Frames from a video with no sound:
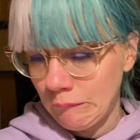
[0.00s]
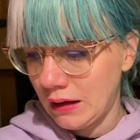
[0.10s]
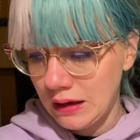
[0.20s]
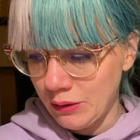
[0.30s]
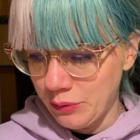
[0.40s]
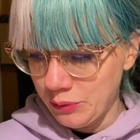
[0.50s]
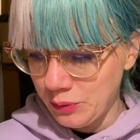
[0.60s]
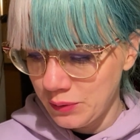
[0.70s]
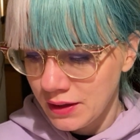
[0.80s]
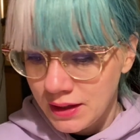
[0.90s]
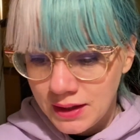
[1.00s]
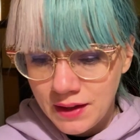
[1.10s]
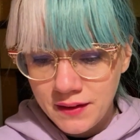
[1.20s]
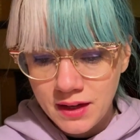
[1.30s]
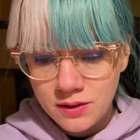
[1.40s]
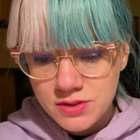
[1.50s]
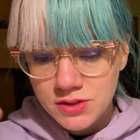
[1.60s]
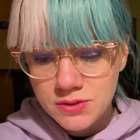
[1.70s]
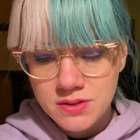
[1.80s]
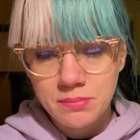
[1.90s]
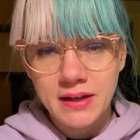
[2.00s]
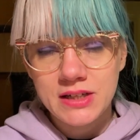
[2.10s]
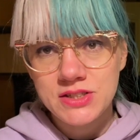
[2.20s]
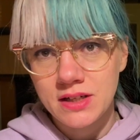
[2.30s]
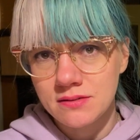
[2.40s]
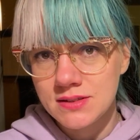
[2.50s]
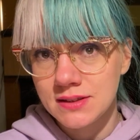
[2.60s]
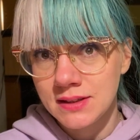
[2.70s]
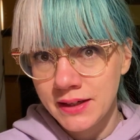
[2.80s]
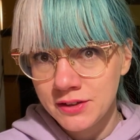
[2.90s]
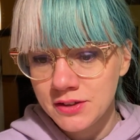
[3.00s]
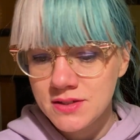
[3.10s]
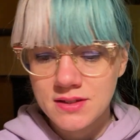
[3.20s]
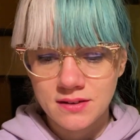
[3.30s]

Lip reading: I don't know. And then I also used a black shadow as a liner, so